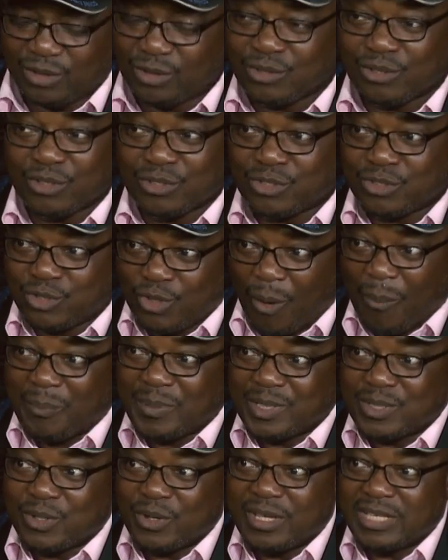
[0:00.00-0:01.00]
Don't just jump
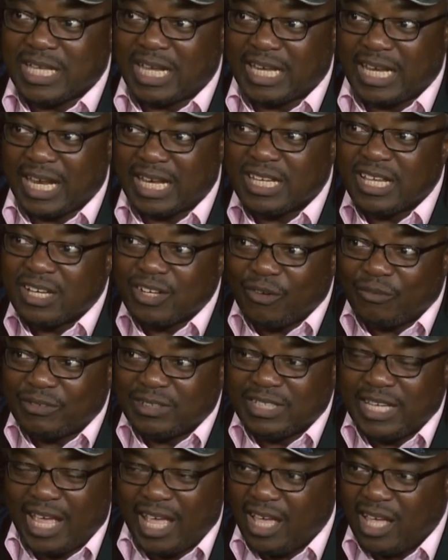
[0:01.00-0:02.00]
into it, and then at the end of
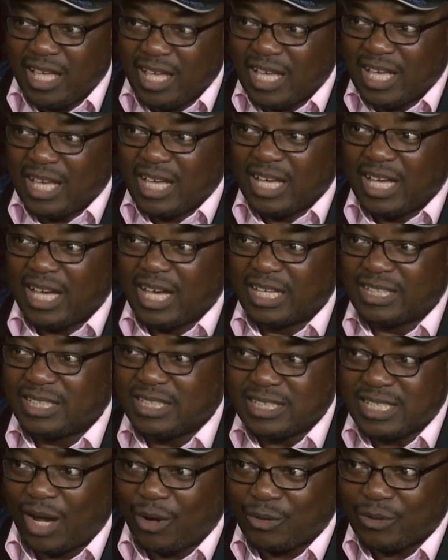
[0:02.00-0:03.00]
the day,
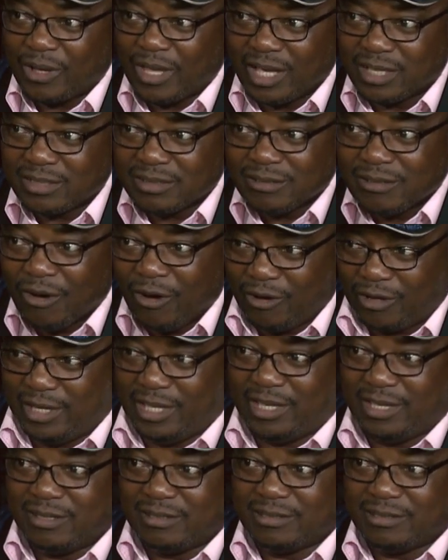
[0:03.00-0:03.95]
things are going to get ugly.